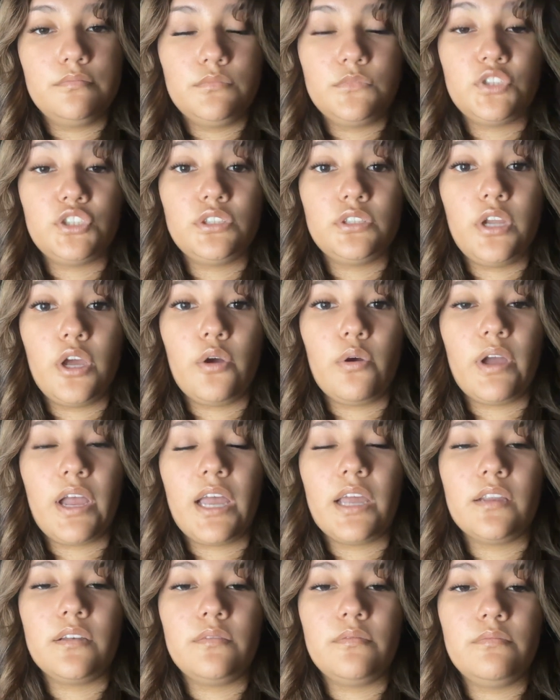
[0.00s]
Snow
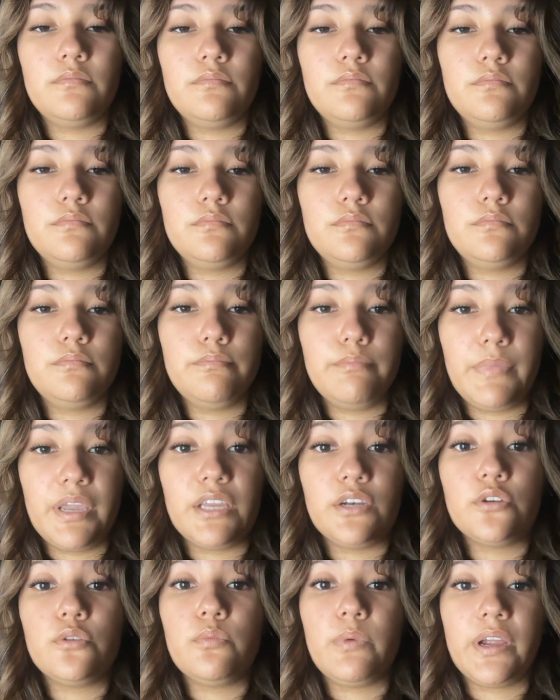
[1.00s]
had
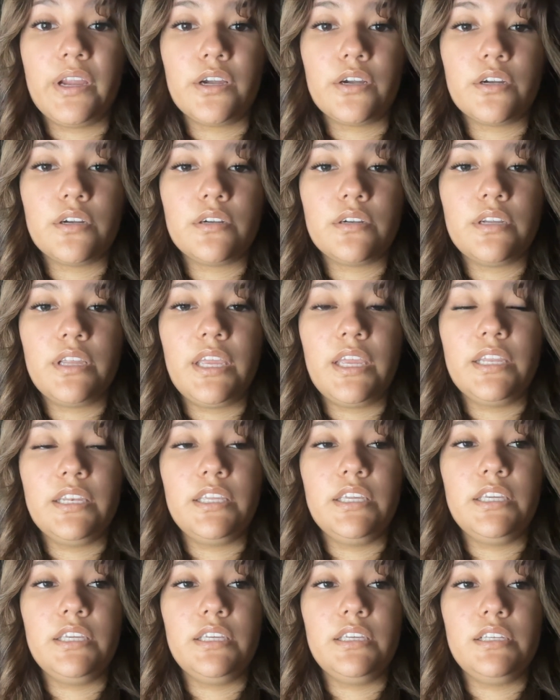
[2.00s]
made her wear, and
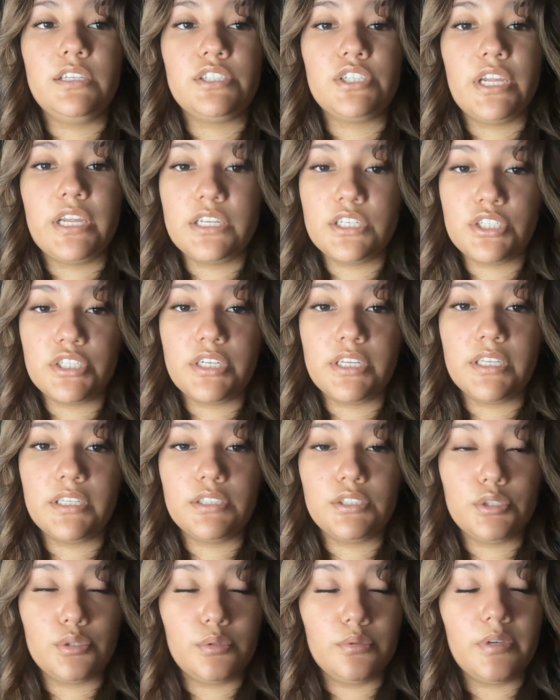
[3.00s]
he changed
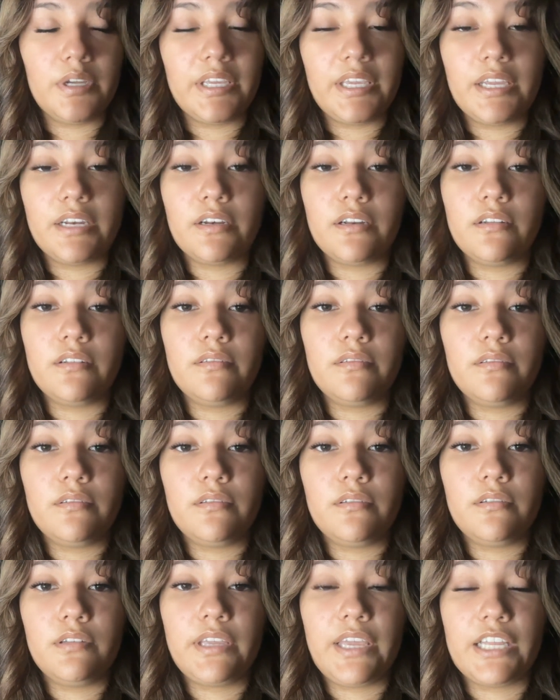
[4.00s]
it to, again,
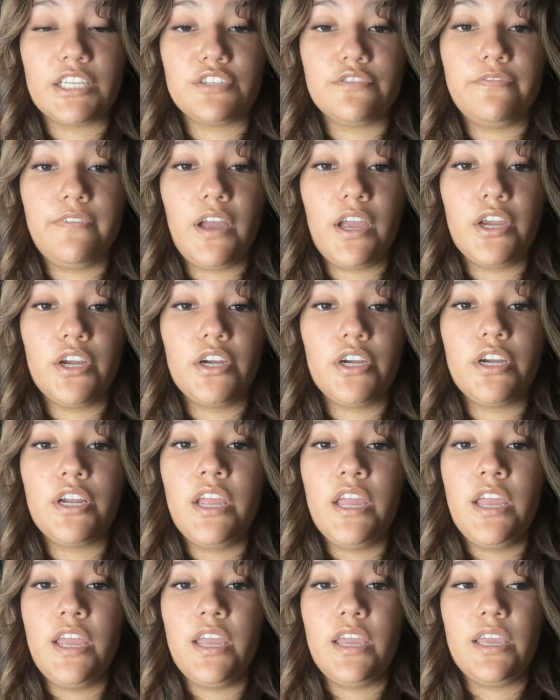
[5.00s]
catch fire
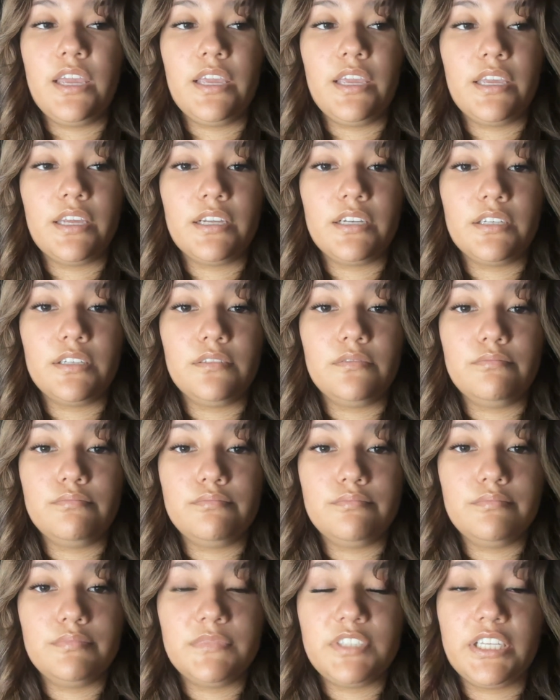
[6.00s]
and
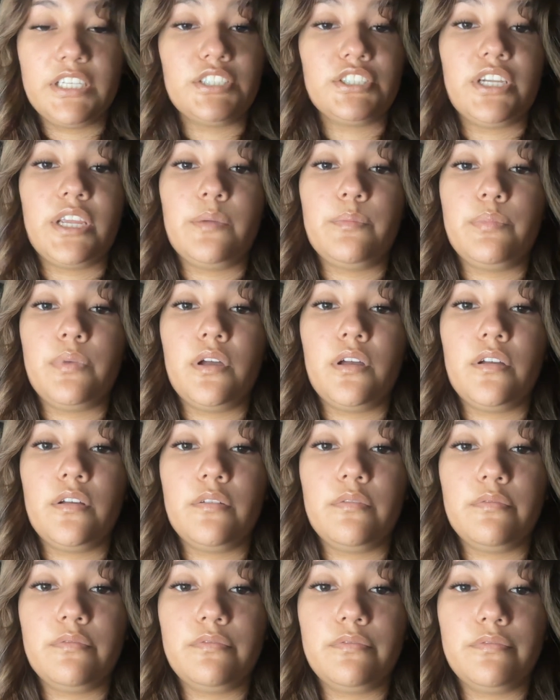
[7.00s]
take shape of,